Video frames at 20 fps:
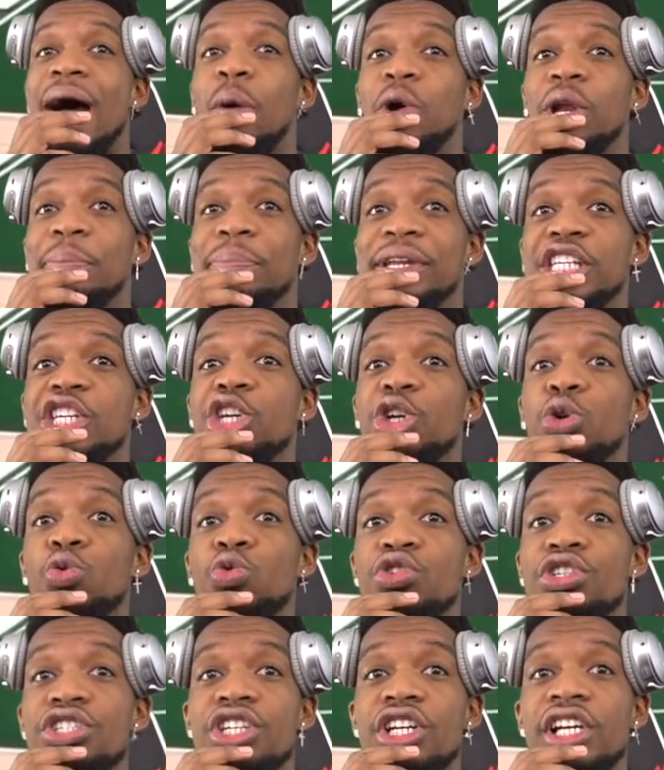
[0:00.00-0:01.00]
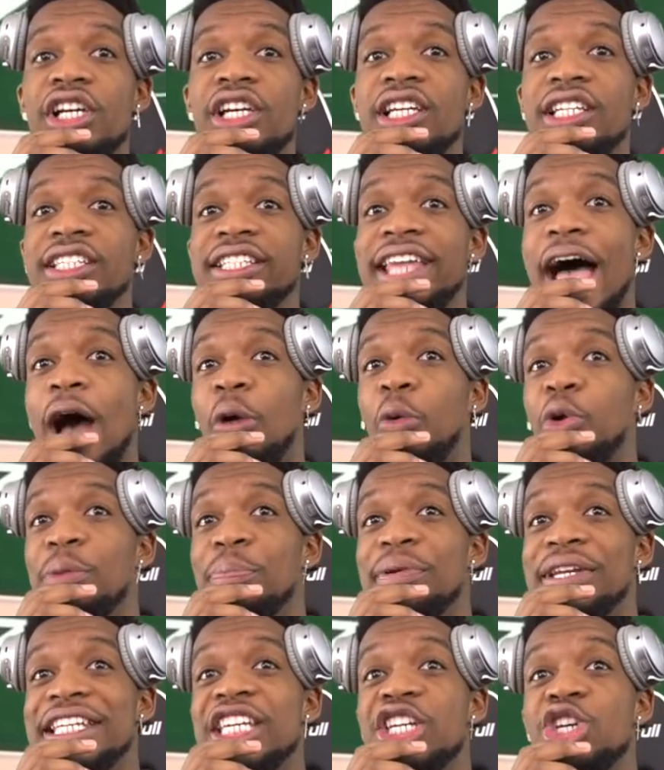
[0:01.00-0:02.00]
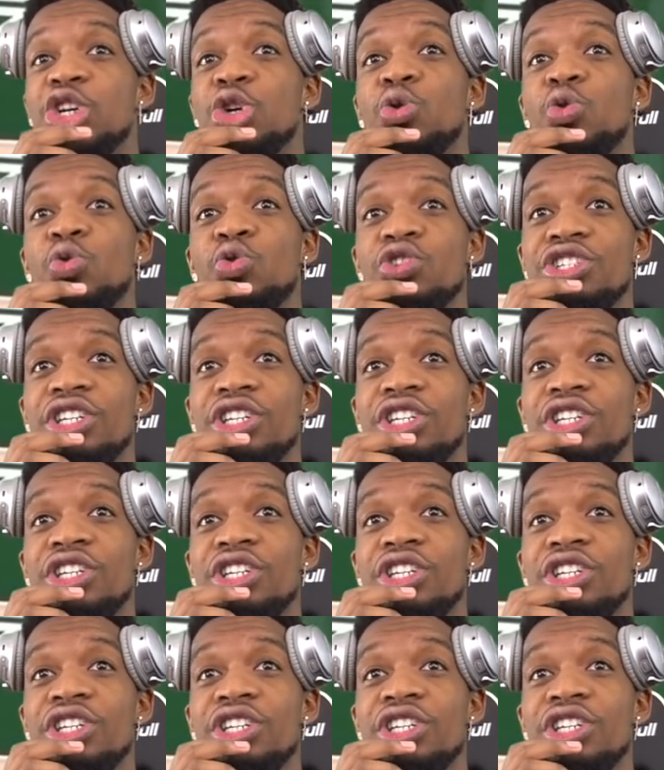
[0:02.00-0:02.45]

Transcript: that would have been huge. That would have been huge.